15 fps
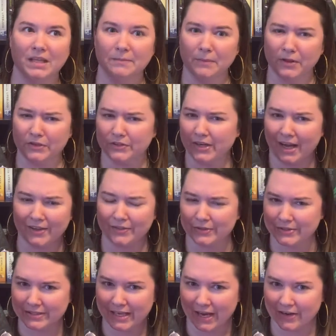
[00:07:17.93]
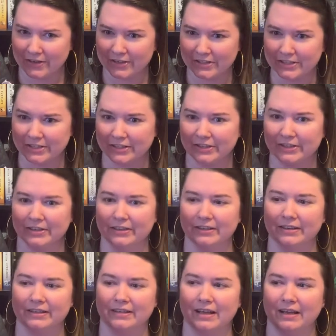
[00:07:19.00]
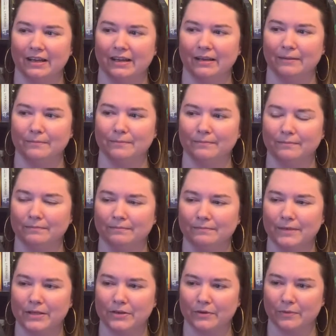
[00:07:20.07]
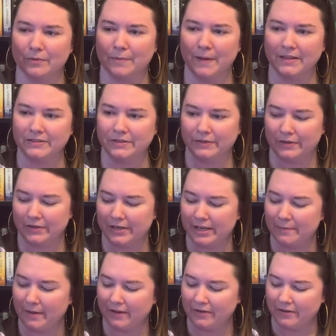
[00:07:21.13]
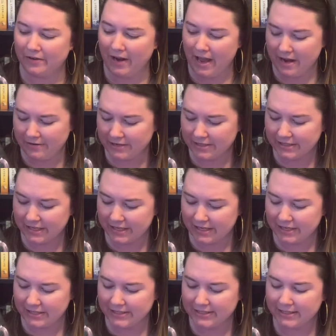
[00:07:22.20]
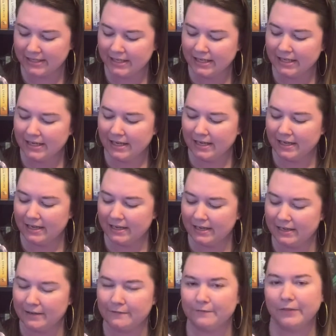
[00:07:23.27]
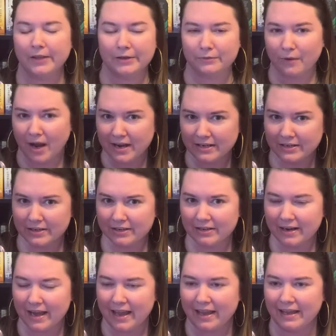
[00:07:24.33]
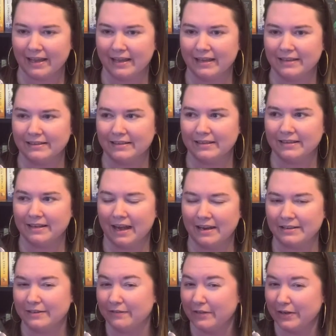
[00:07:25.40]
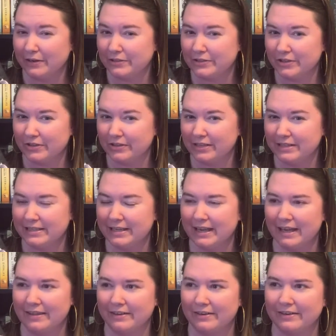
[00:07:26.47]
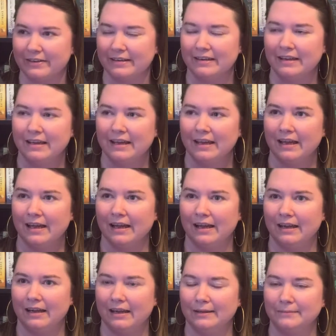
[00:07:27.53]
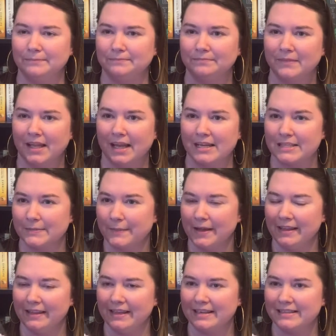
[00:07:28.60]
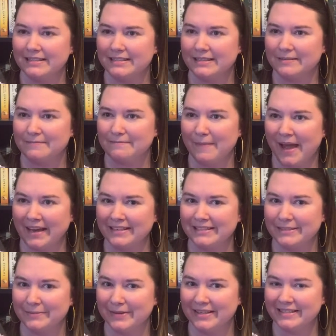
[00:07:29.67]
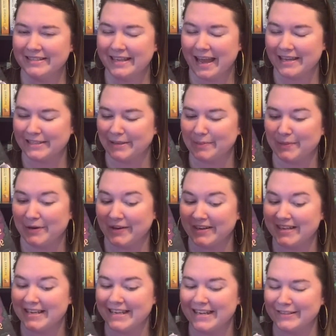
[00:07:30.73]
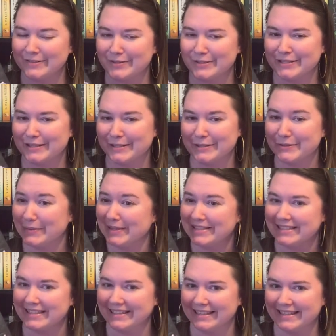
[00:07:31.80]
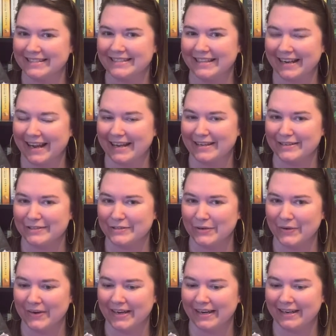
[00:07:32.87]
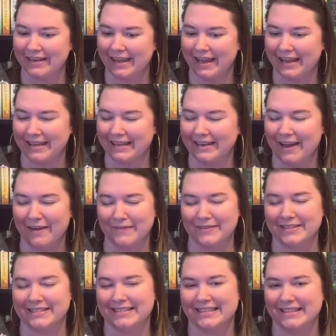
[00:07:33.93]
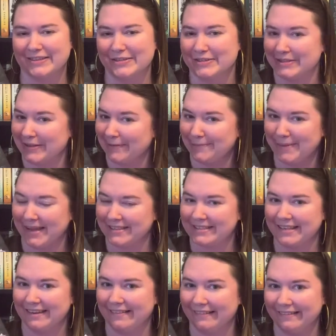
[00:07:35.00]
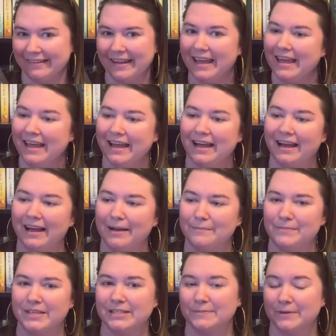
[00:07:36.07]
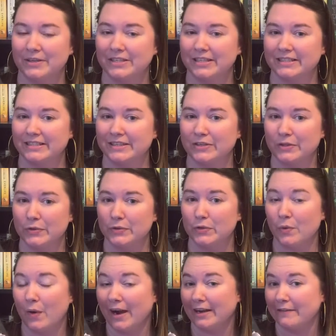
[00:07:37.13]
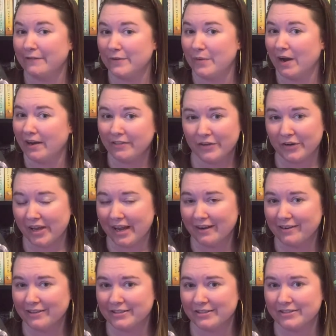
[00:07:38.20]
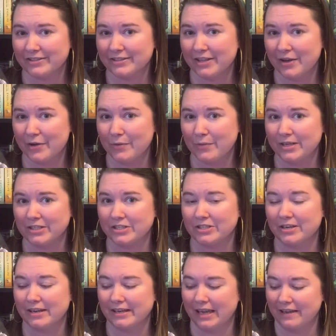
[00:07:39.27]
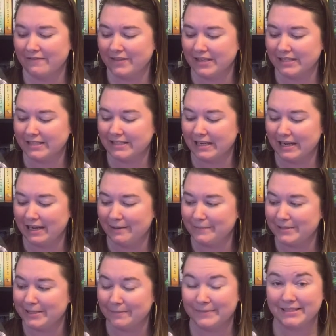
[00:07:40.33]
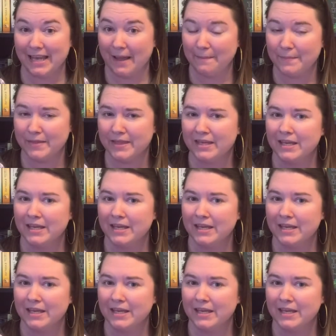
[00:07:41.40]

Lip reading: Mother Gothel's character, Rapunzel learning about her heritage, Flynn Rider and kind of their journey together, as well as Maximus has a pretty interesting twist in this that I enjoyed, and obviously there's still Pascal. This book does include quite a few other characters though, which gave this some depth.